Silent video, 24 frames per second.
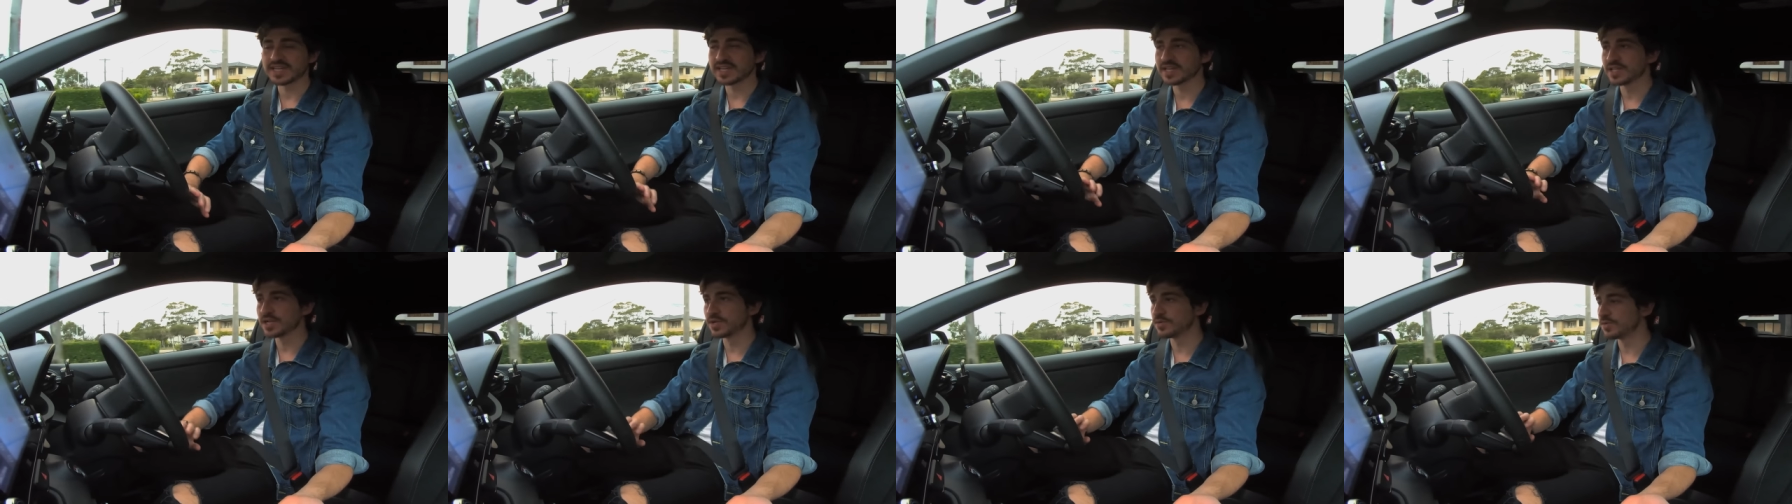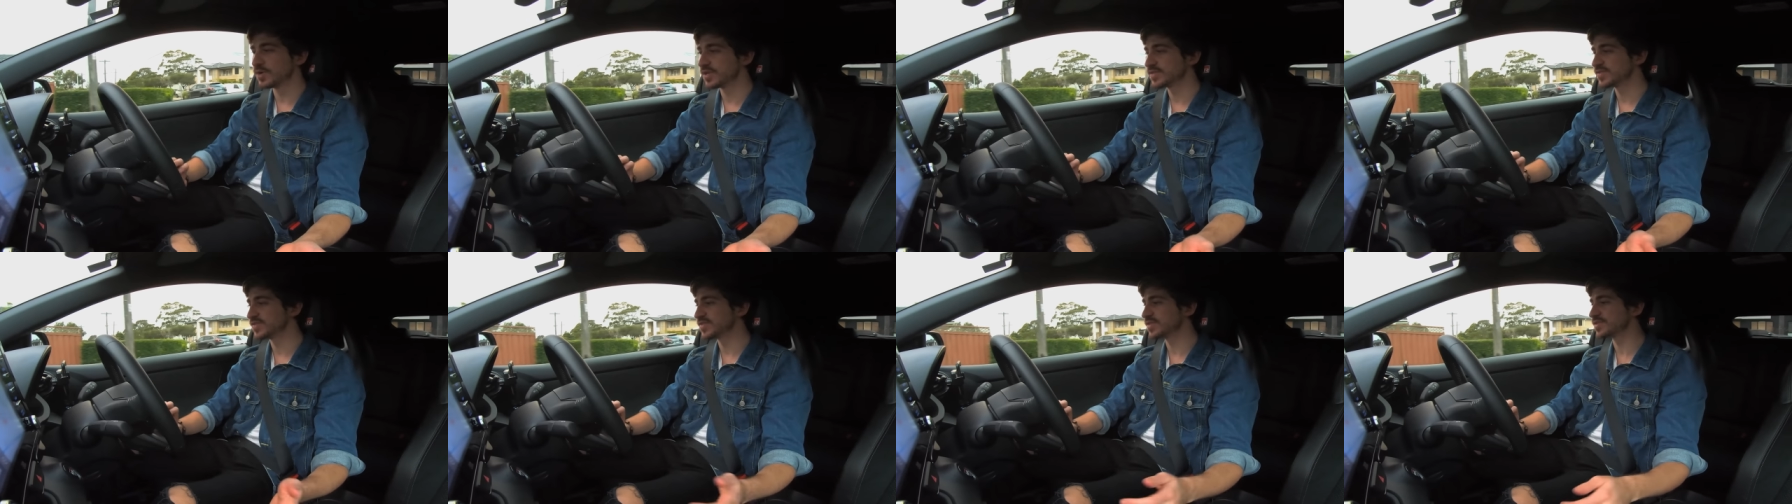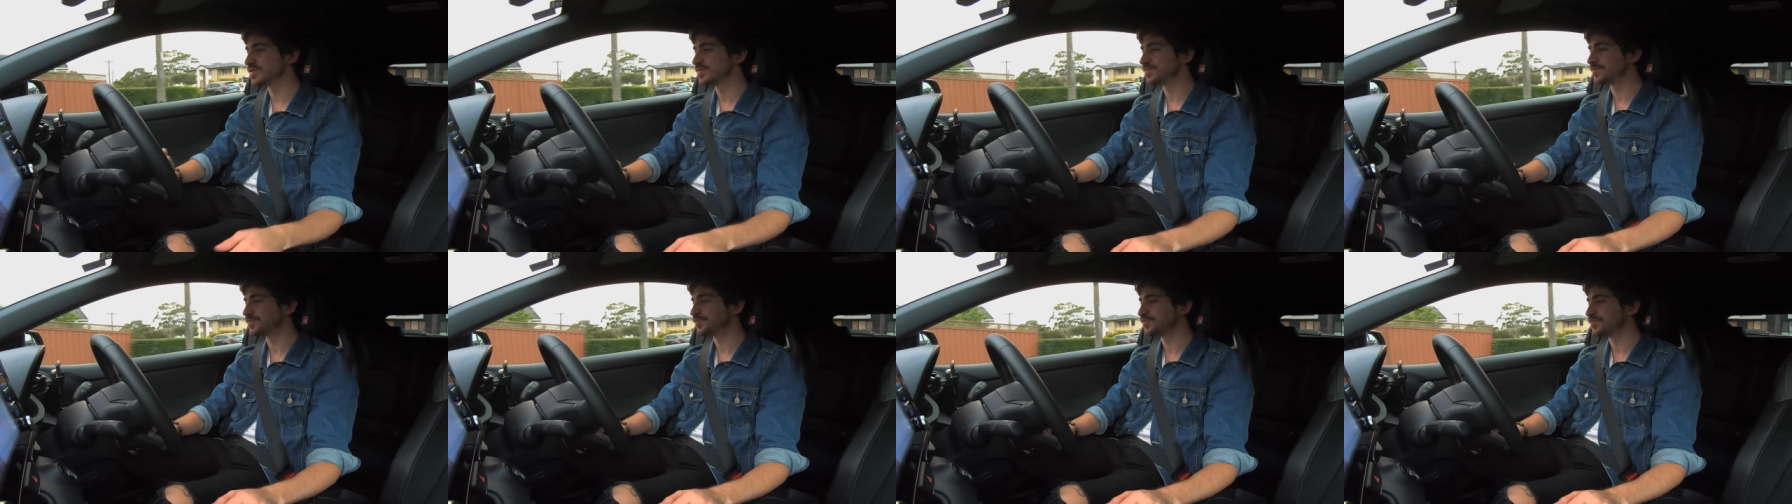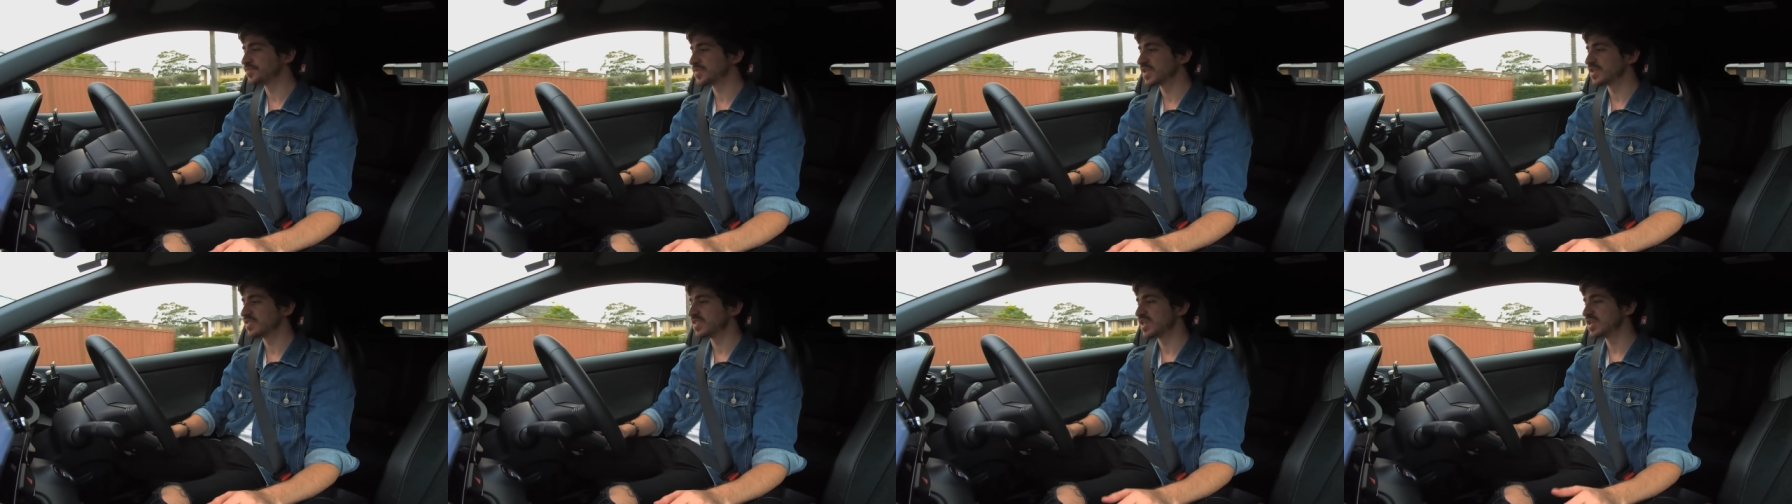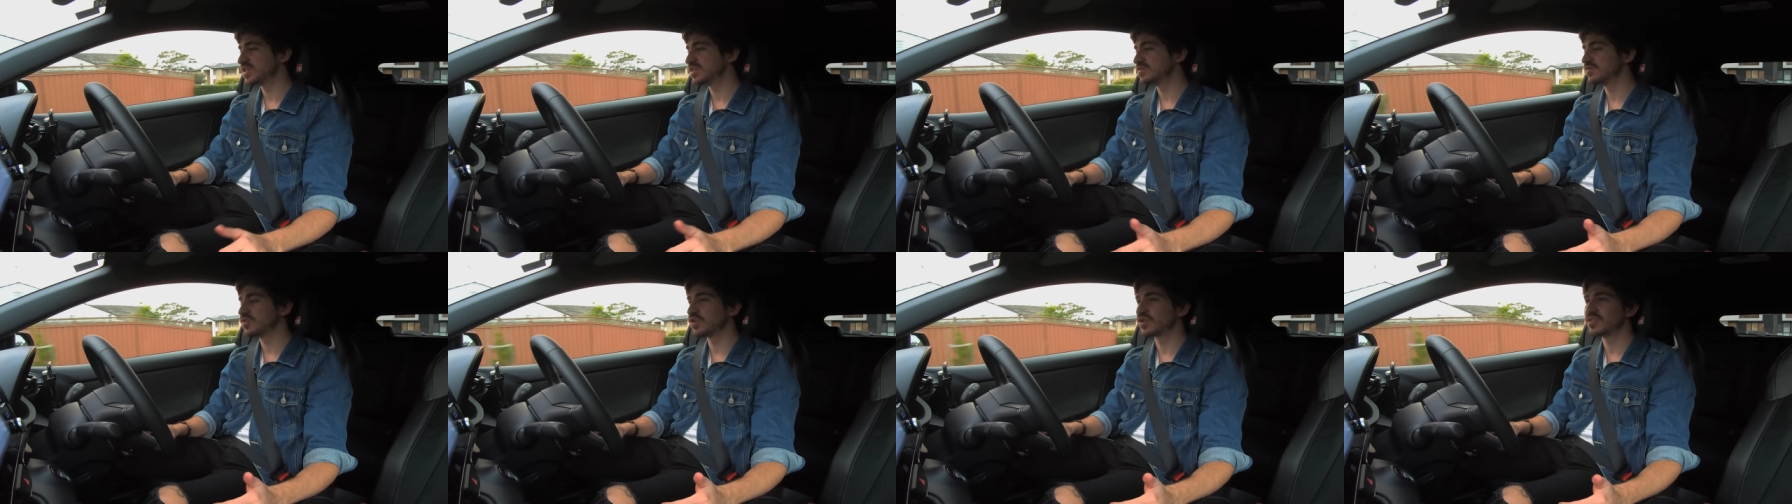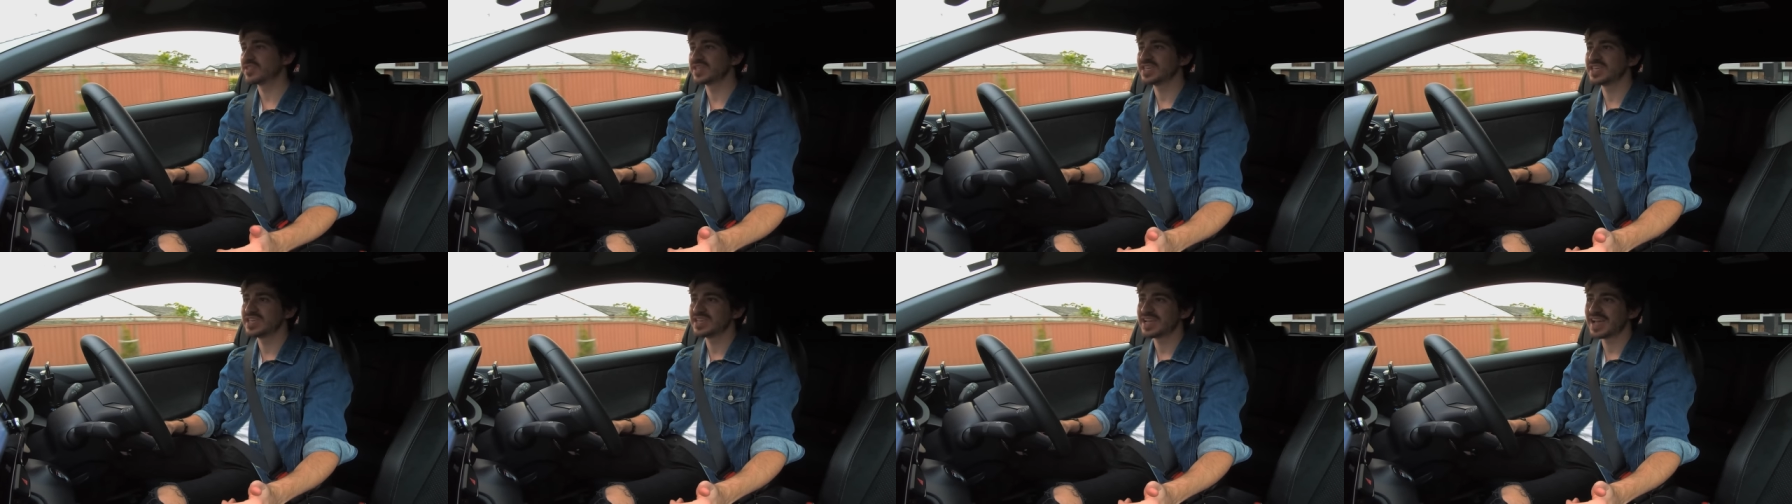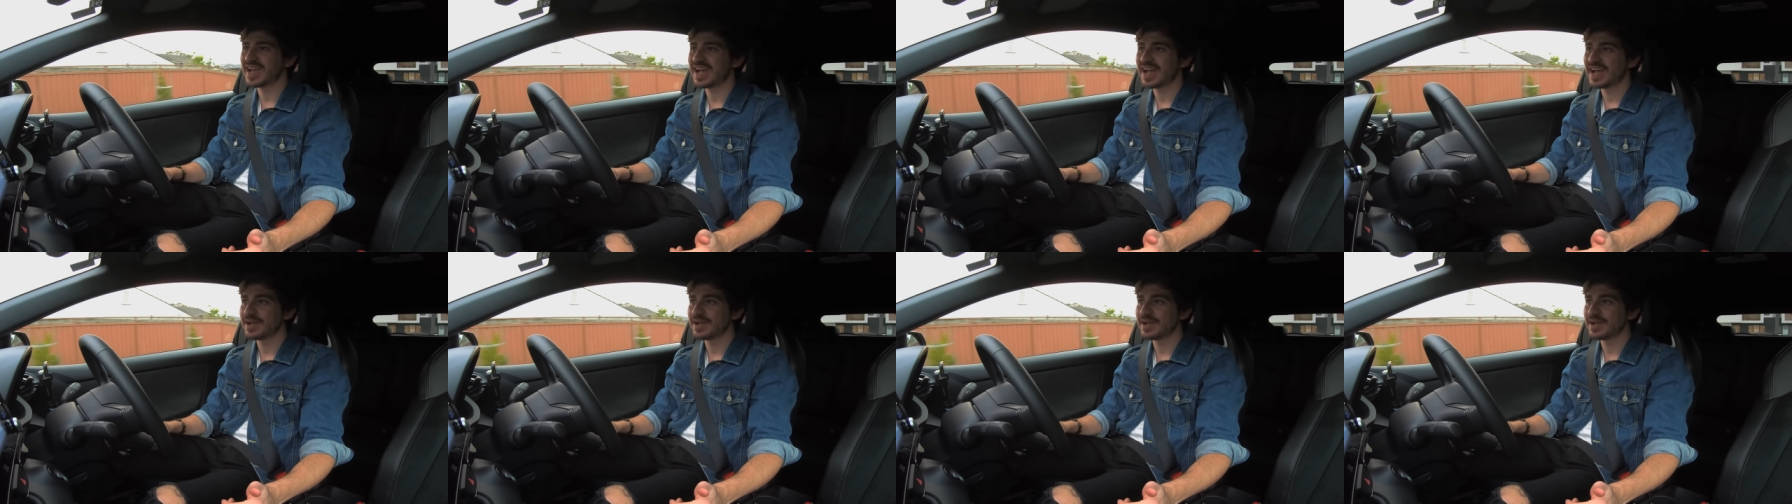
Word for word: kilowatts. Then you've got the